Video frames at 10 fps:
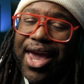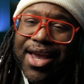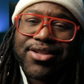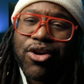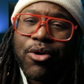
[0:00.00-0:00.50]

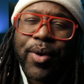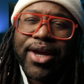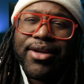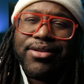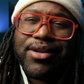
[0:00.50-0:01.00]
as
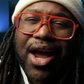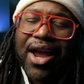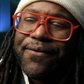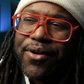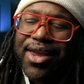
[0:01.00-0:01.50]
always,
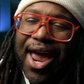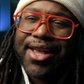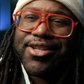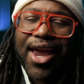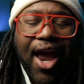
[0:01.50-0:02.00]
I
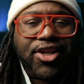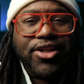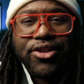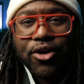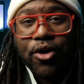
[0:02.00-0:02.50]
forgot to
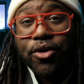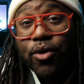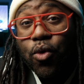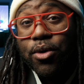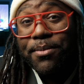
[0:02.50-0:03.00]
actually turn
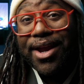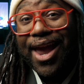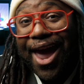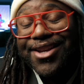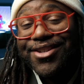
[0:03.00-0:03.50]
on my
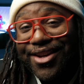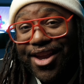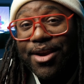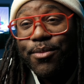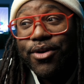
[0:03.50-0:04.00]
action
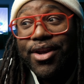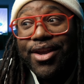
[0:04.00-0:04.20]
camera